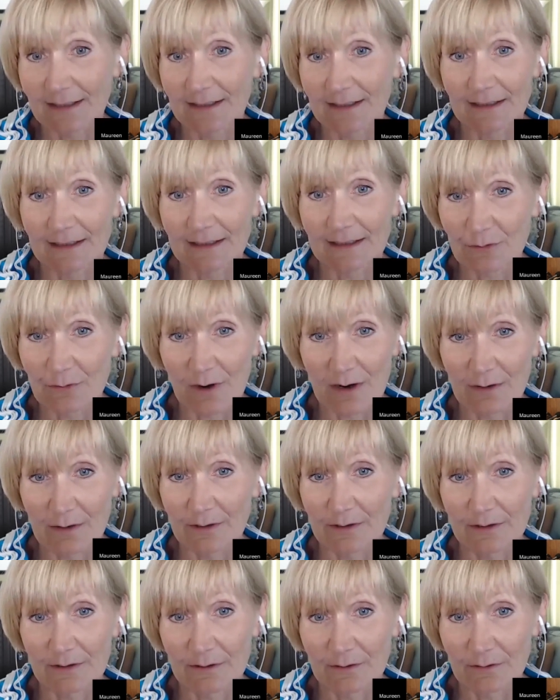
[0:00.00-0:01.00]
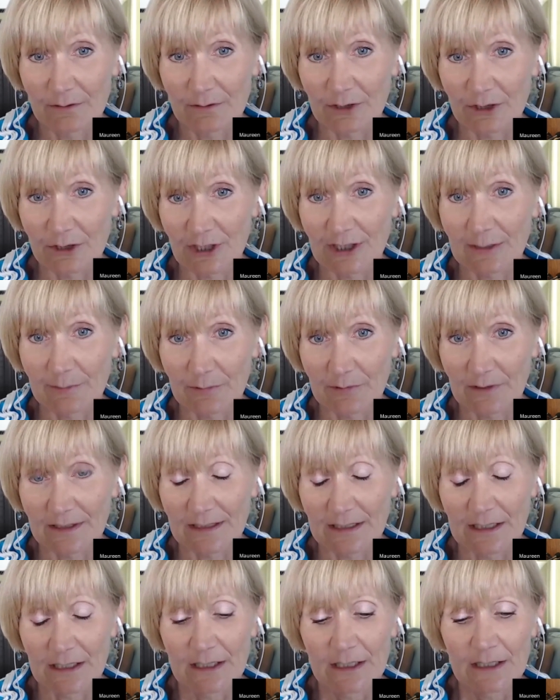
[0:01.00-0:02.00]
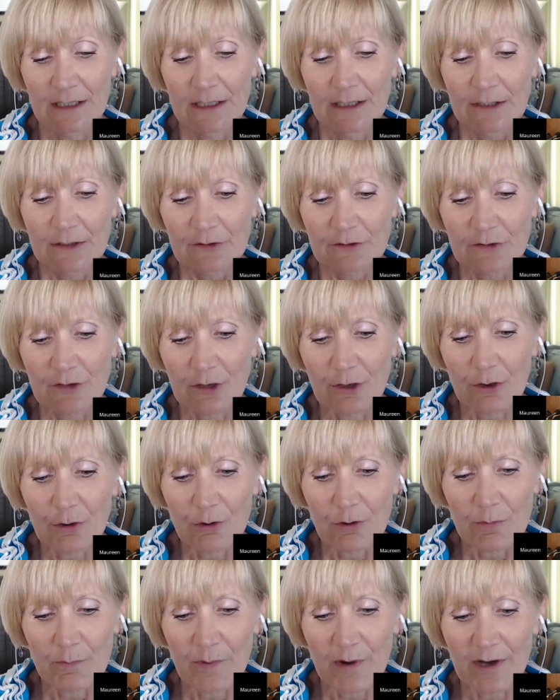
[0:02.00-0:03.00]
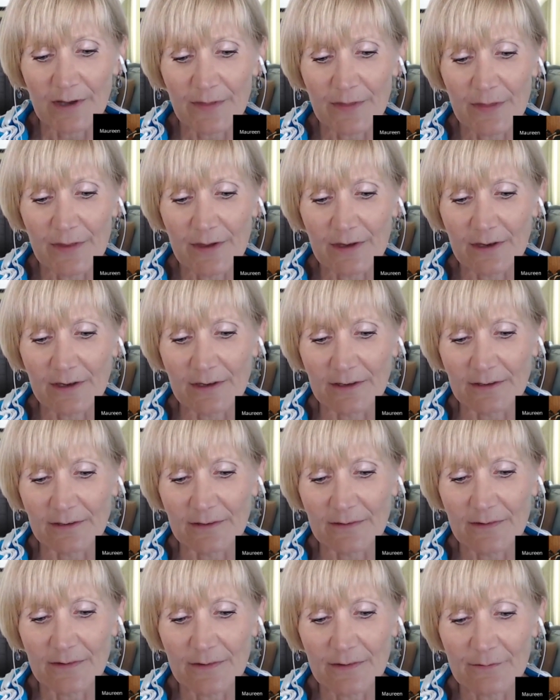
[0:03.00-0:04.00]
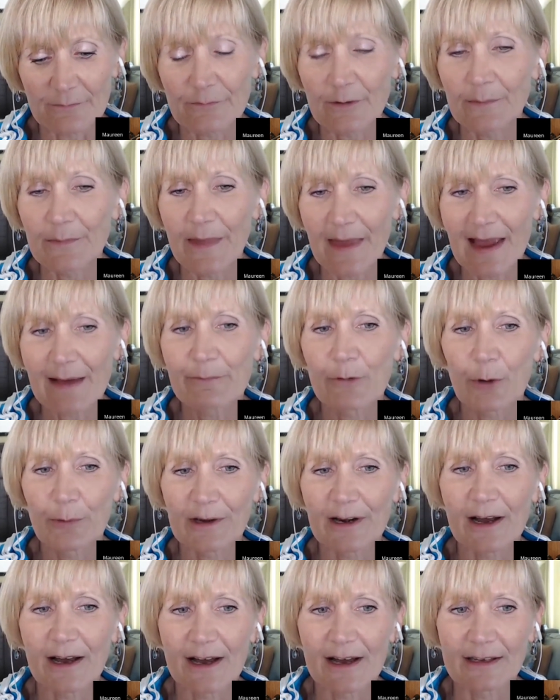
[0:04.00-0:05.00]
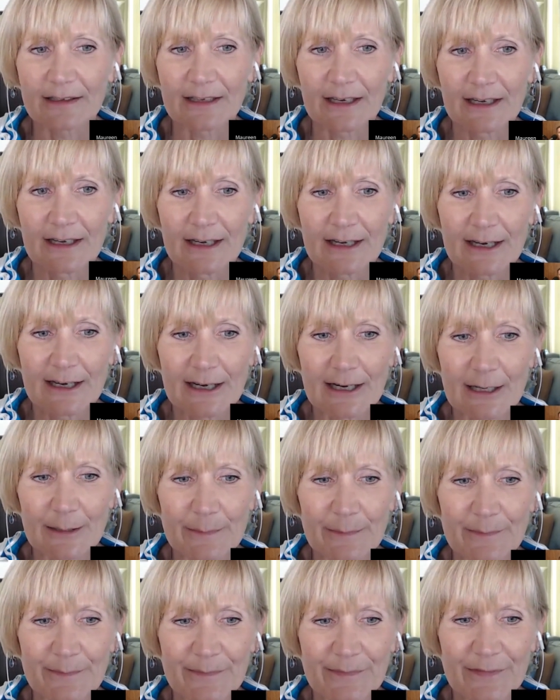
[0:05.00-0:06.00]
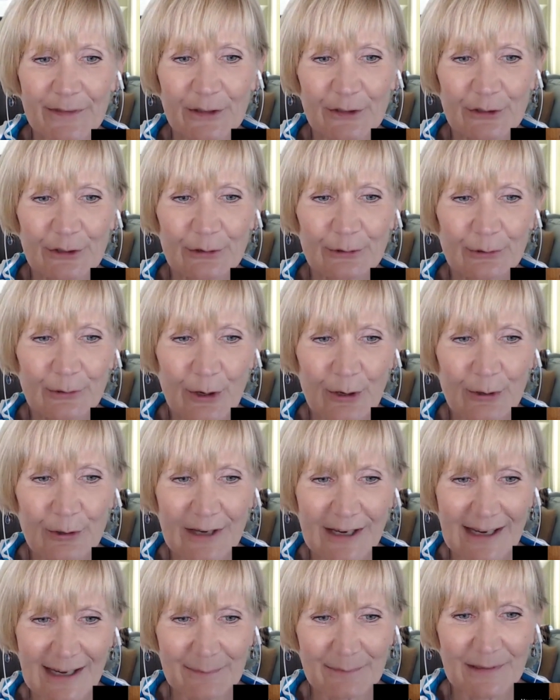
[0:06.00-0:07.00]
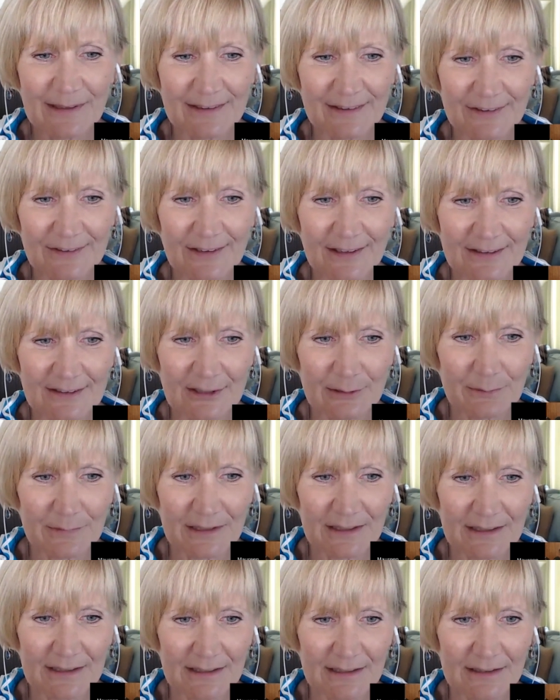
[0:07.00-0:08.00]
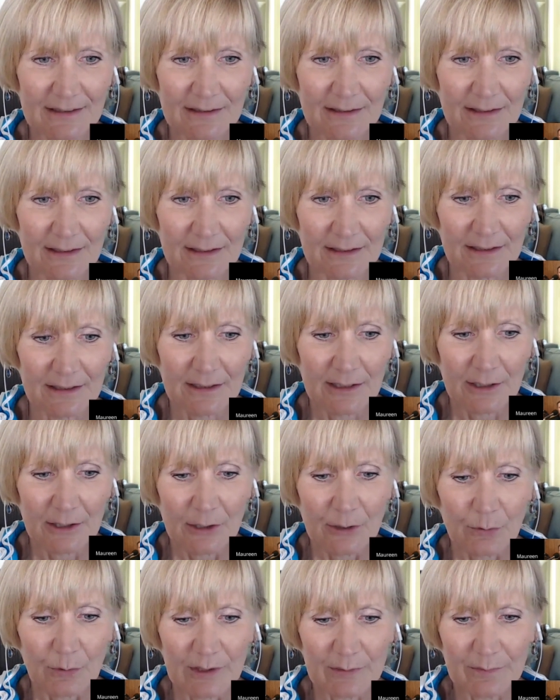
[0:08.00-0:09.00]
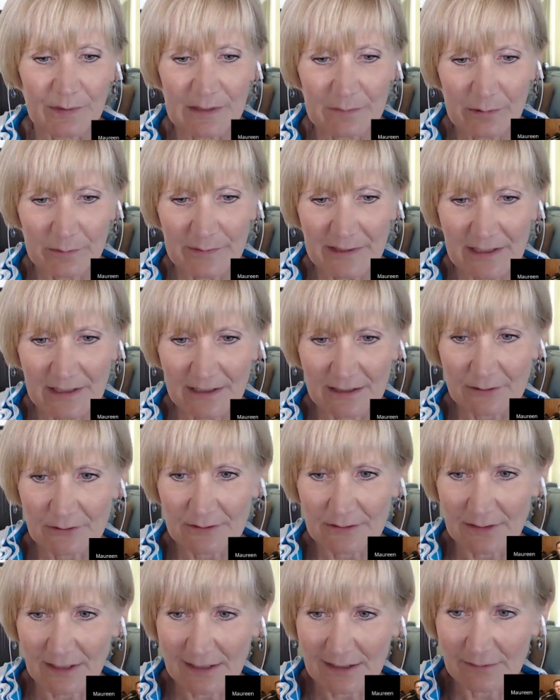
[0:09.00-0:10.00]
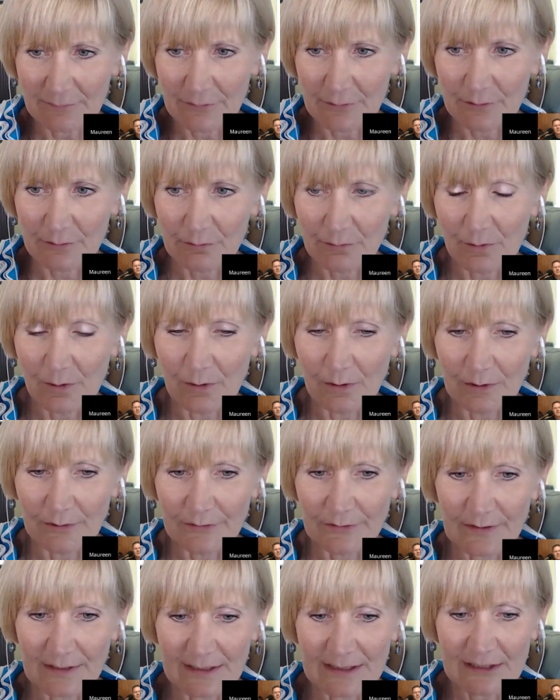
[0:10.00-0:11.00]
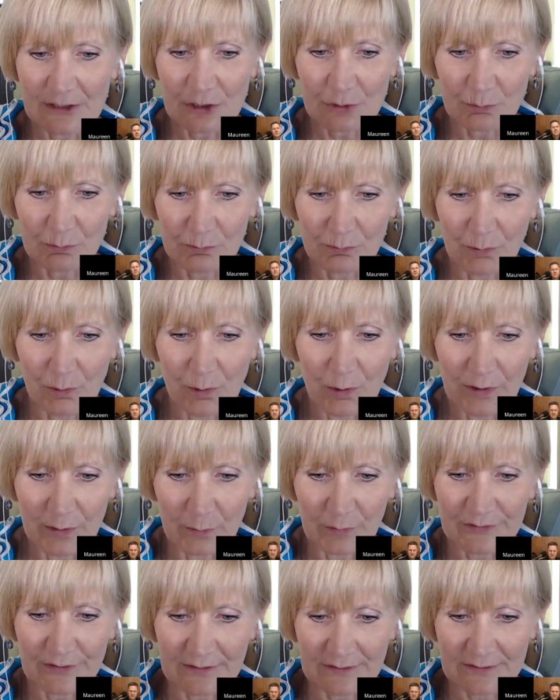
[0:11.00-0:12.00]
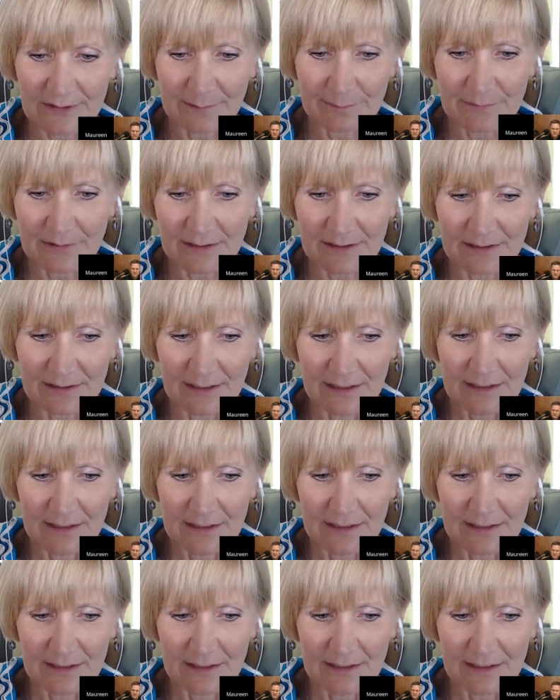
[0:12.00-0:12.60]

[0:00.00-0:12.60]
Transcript: in a two hour workshop right so but the from that moment on um, the two co-captains said to me that when people began to have their roles, each role that was accepted